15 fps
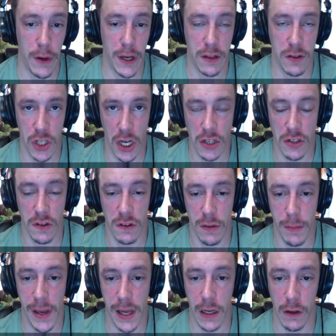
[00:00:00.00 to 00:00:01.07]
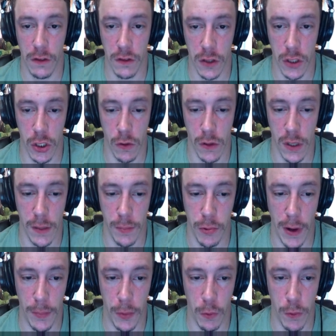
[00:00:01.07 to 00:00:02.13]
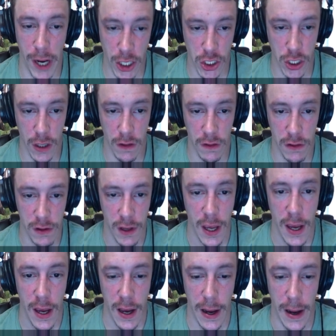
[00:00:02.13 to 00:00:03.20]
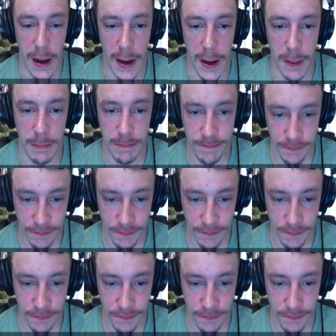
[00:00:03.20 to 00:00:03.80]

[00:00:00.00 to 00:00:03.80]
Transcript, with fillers: exchanges to make security preparations. Um,